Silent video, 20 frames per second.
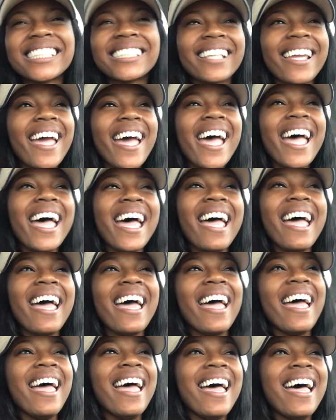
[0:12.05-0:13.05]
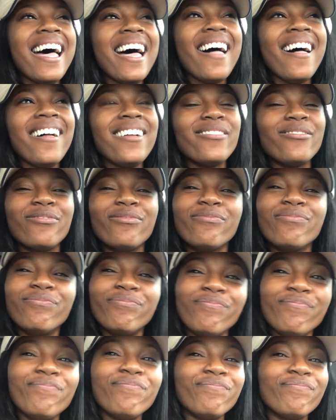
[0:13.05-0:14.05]
Yeah.
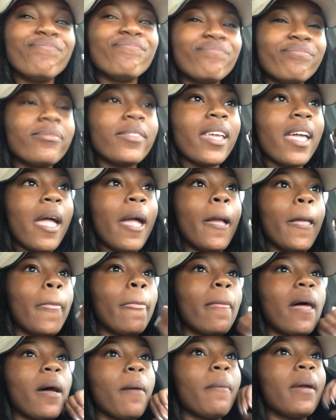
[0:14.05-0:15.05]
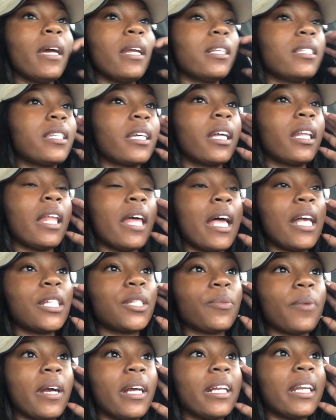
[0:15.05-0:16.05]
I'm headed to
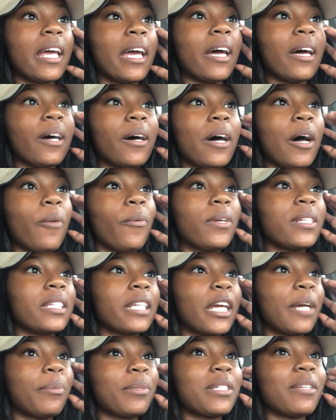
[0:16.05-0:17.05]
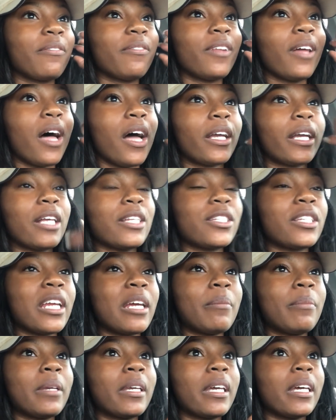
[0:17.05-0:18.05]
class right now. I wasn't able to vlog
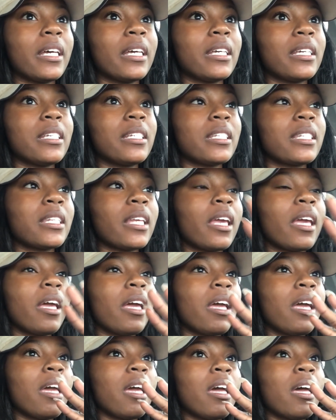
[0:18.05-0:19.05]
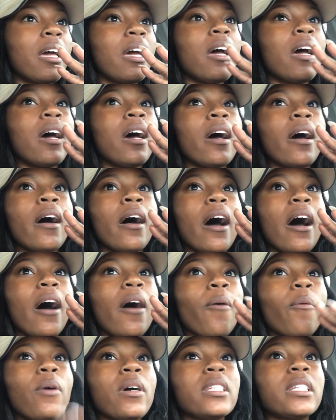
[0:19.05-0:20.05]
yesterday because
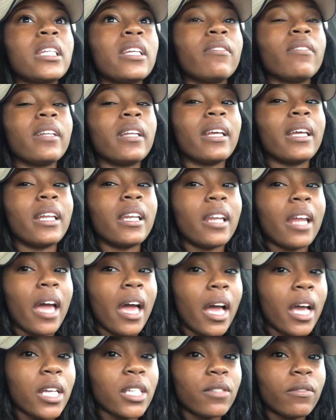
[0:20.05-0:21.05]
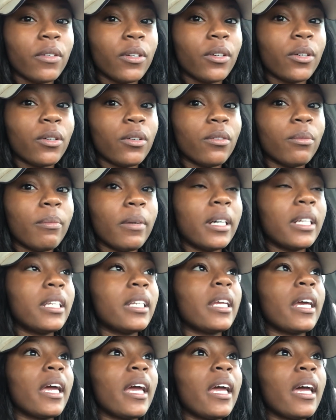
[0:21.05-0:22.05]
I wasn't even in Nashville
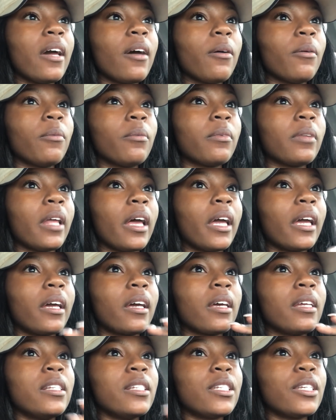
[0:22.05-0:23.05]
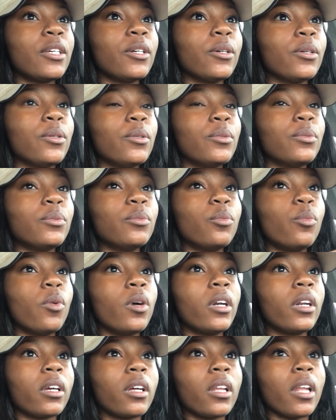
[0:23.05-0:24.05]
Monday, like, until
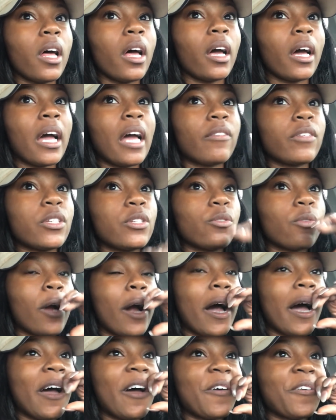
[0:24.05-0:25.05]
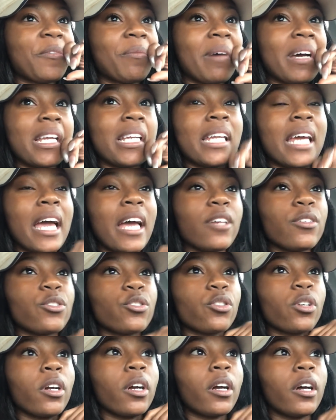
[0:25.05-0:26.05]
1 o'clock. I had to drive my dad's
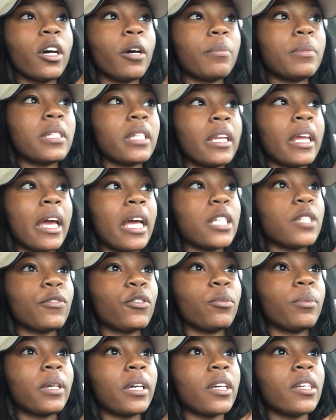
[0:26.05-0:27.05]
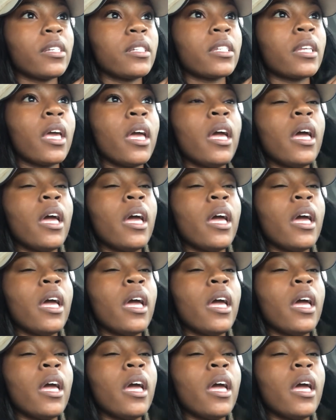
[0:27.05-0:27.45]
truck up to Nashville because